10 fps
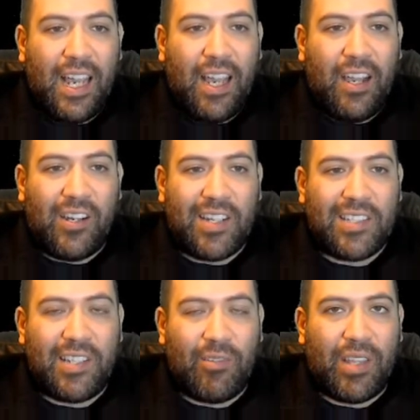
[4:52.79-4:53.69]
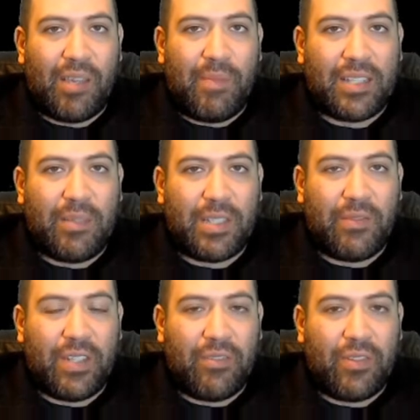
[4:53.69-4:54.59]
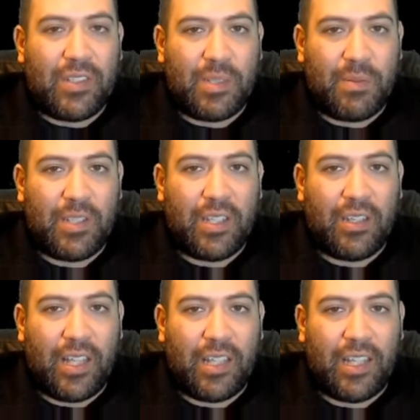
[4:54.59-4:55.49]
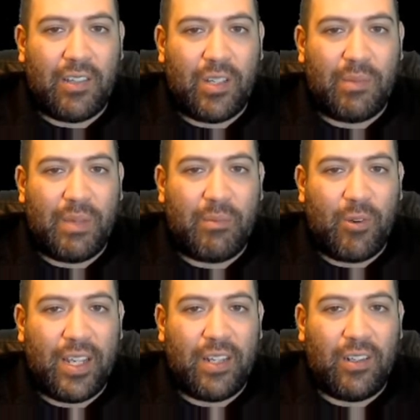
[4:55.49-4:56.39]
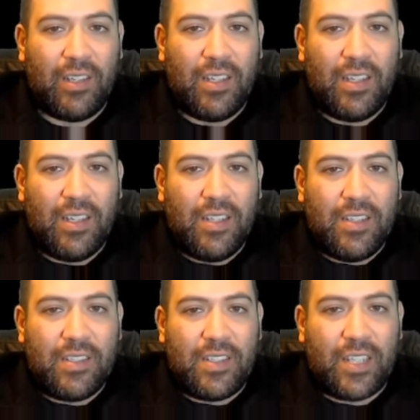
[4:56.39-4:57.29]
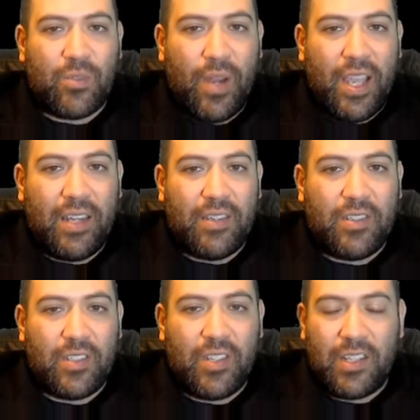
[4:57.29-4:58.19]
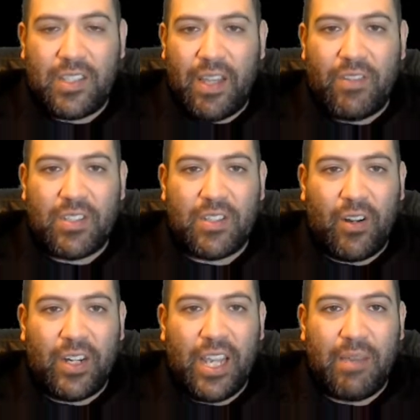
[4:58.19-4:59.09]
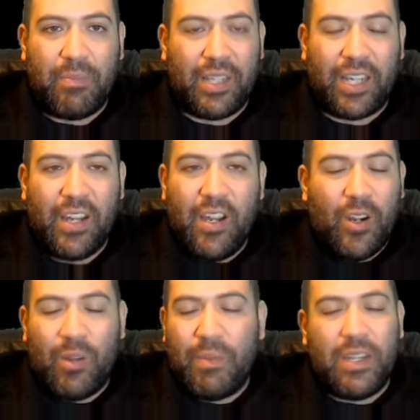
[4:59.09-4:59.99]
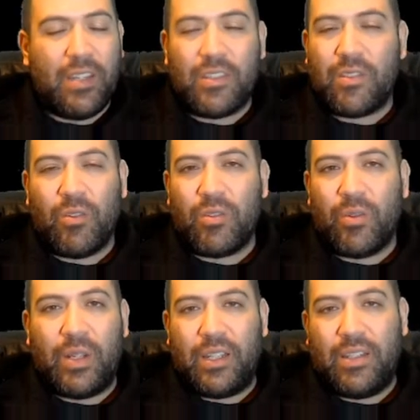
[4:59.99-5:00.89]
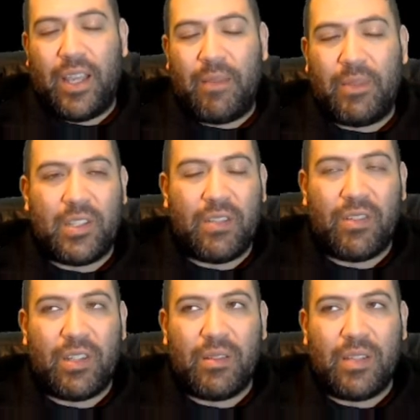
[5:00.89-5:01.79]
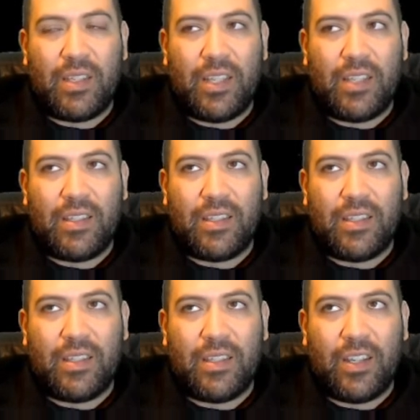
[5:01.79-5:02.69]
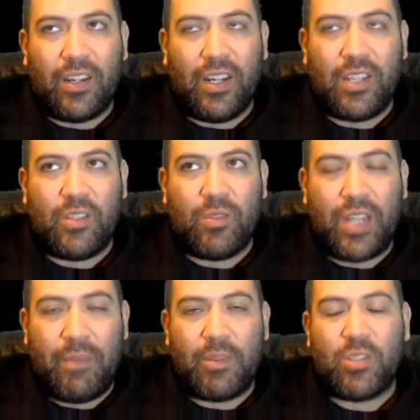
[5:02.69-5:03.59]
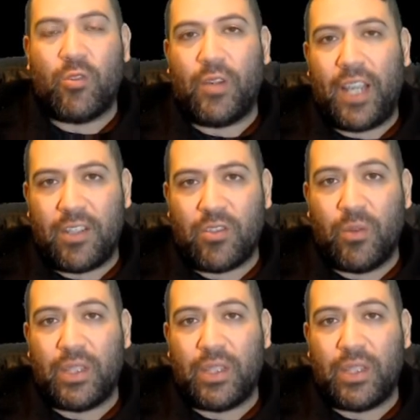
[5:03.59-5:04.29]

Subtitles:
I honestly don't think it makes that much of a difference, especially like look at my Maria Hill. 6 red. She's not 7-star yet, but like her minions don't do any damage. Even they're gonna do damage through Kestrel